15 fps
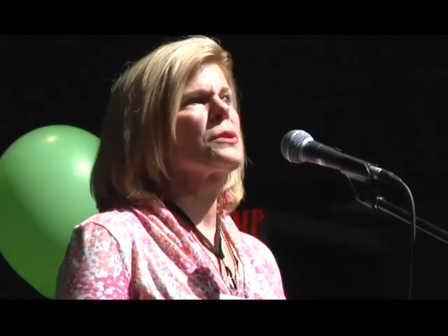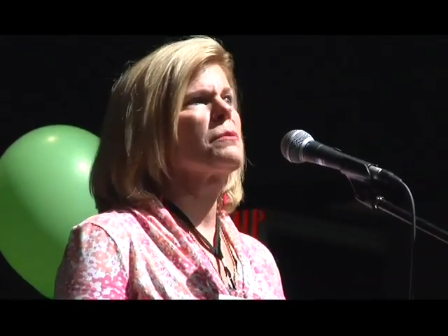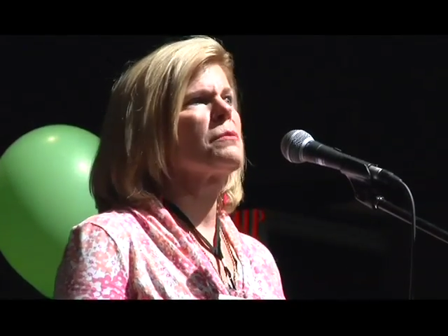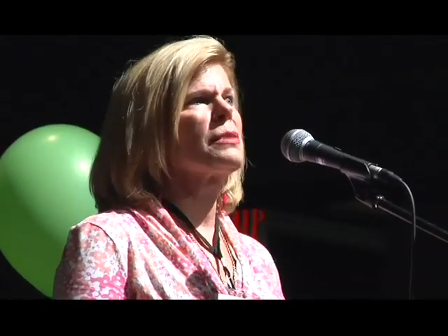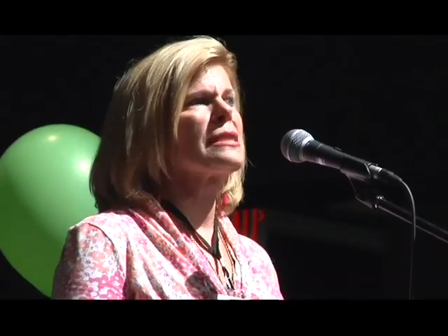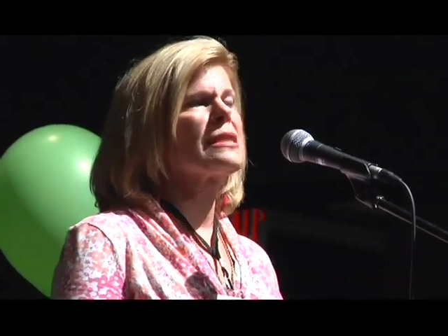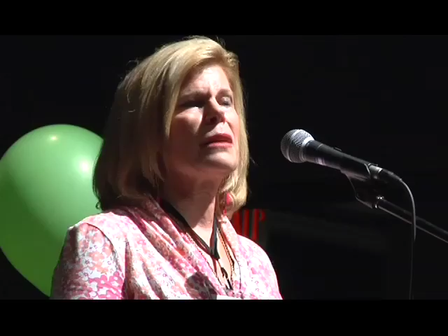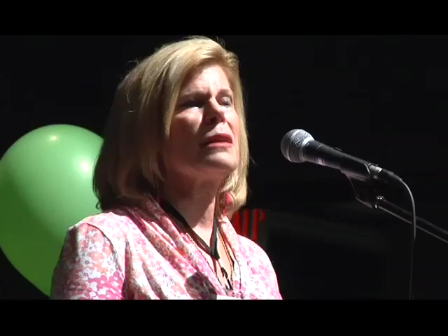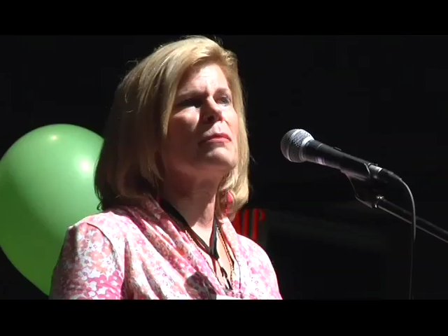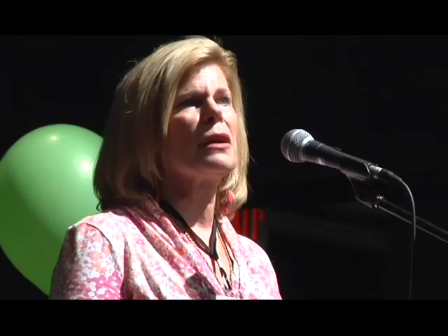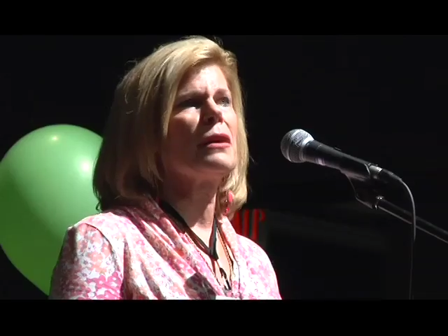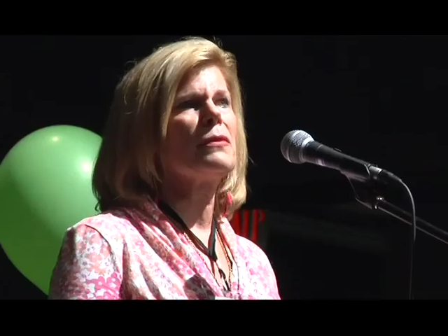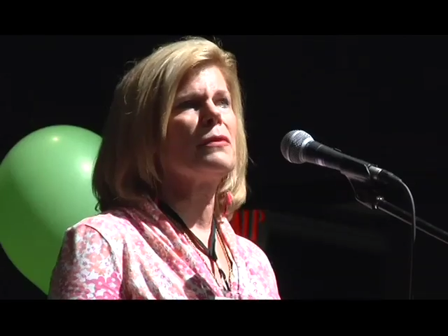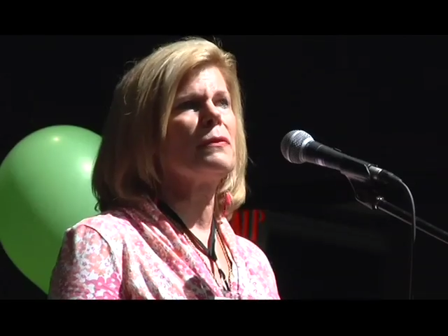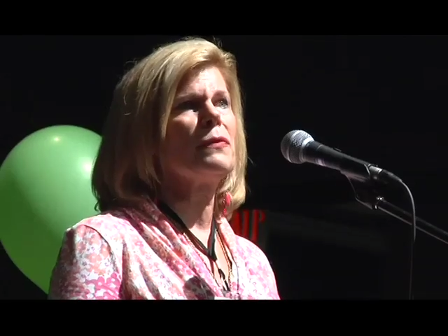person beside
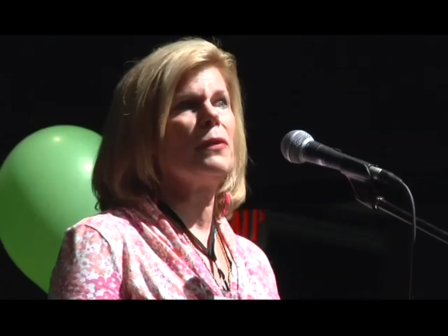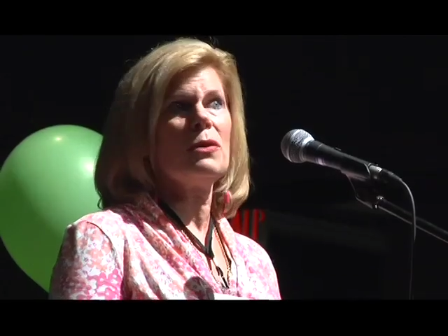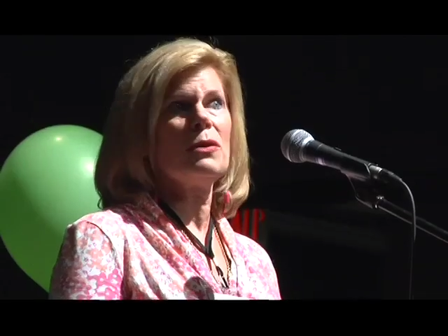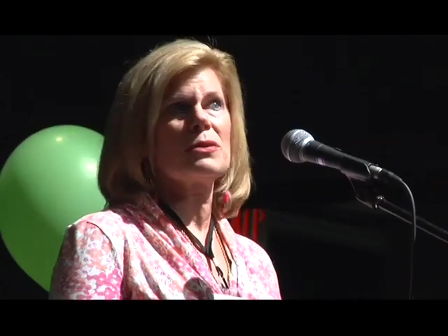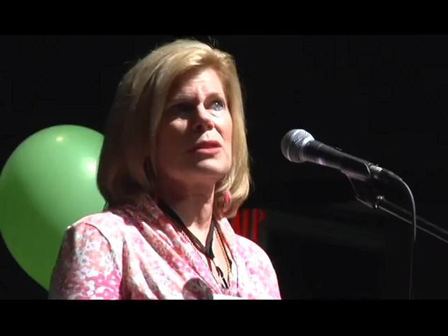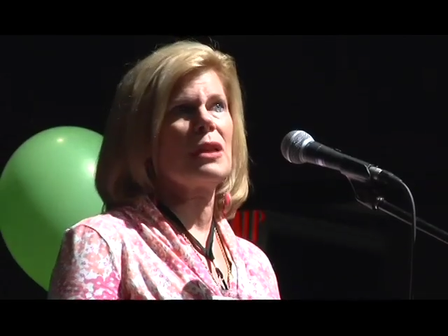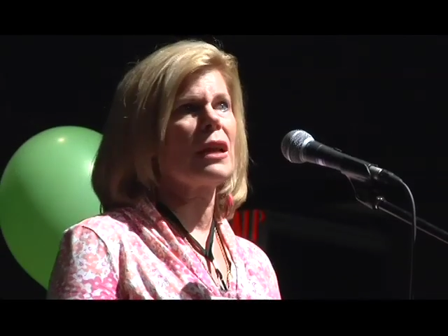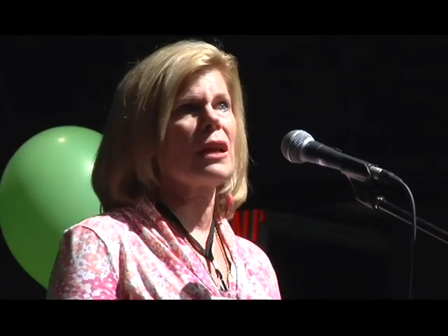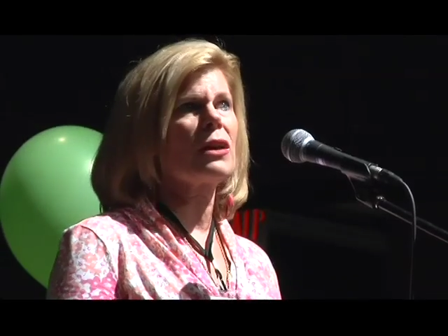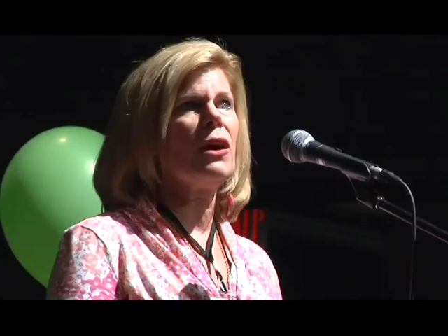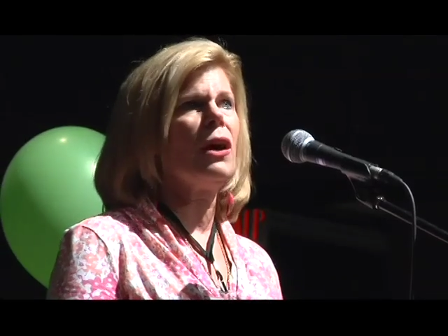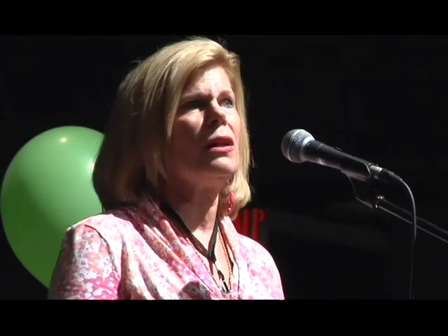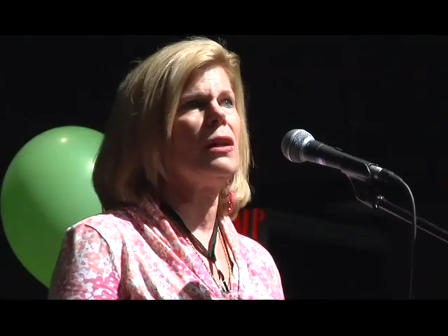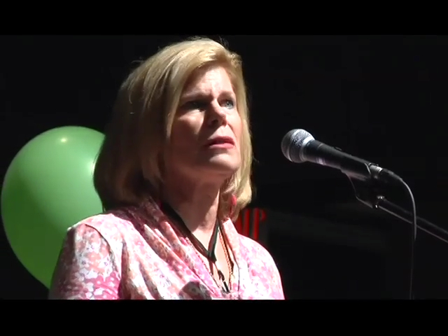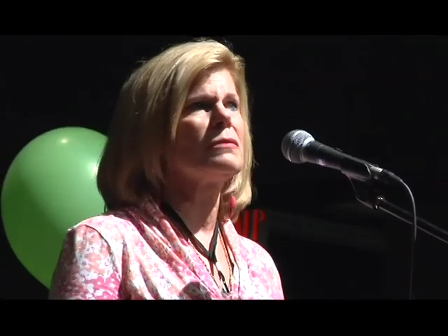my folks that I
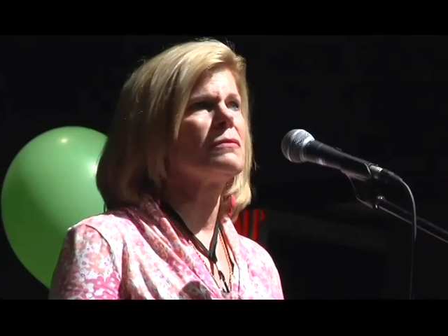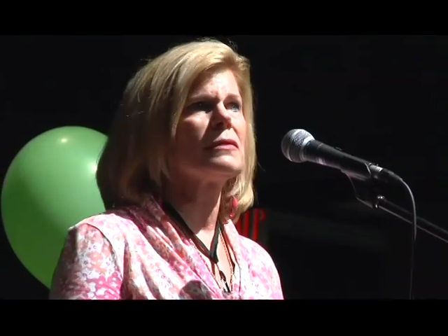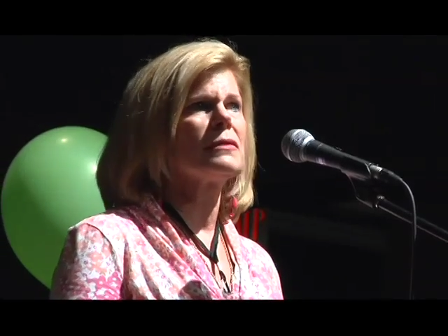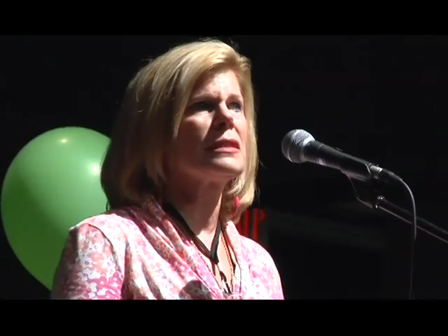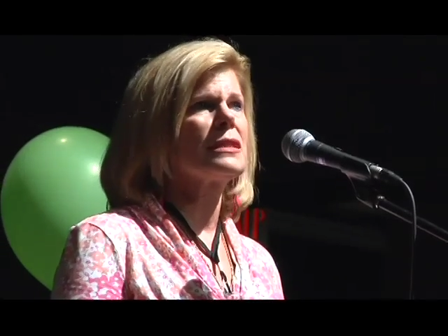called